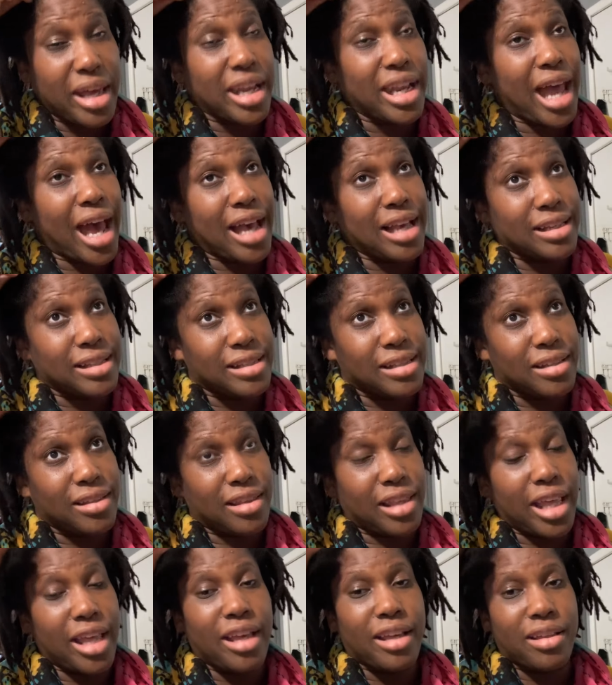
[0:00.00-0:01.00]
nice,
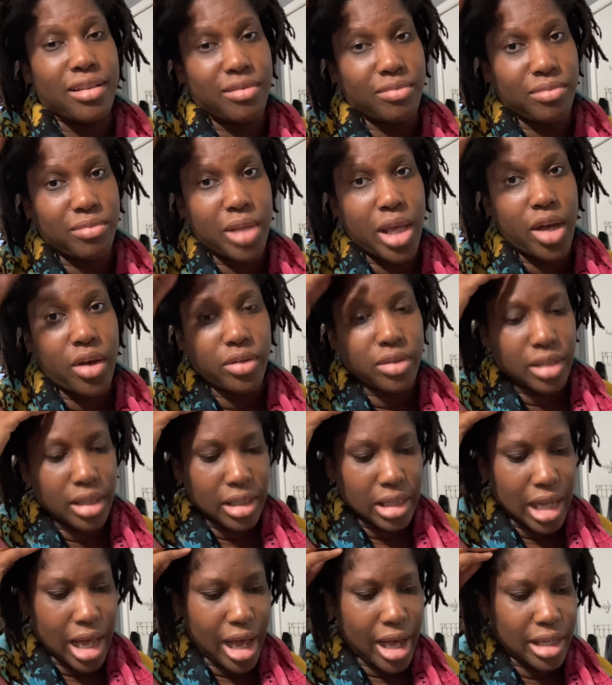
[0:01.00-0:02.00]
thick, healthy
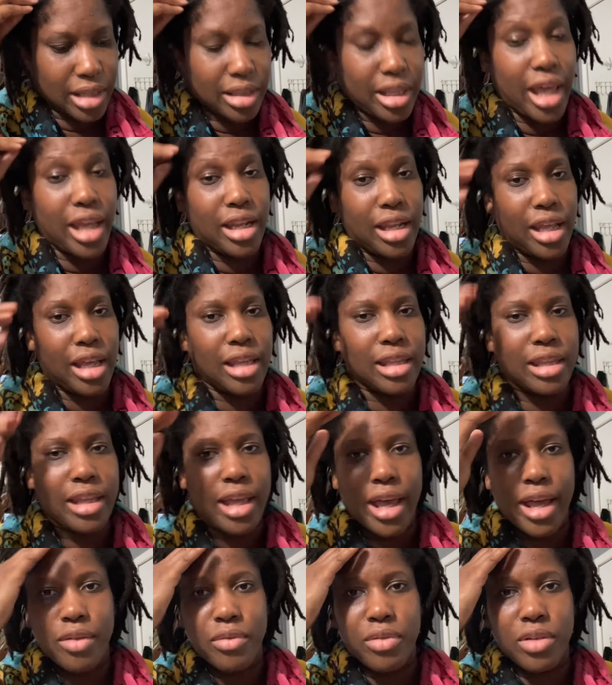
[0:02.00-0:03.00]
lock. They need
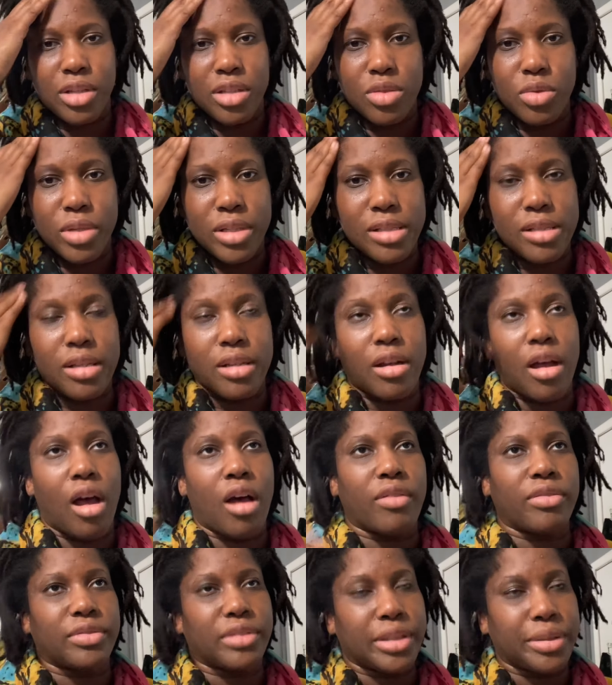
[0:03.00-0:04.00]
that retwisting
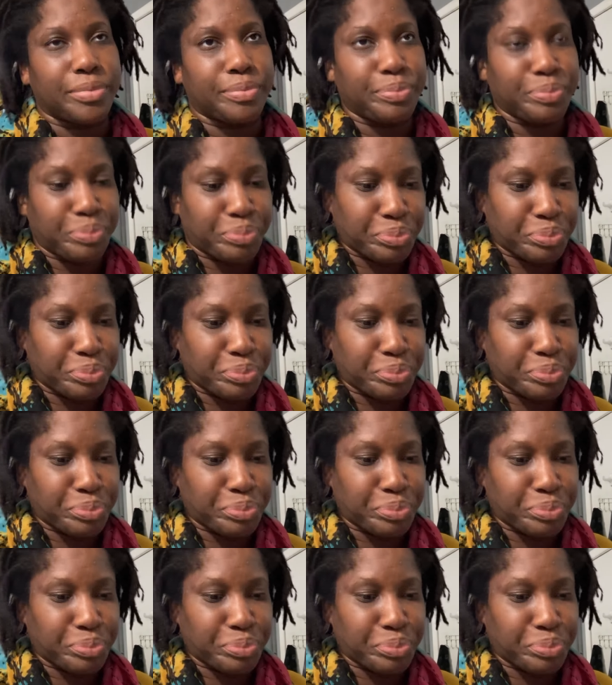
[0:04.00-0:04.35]
often.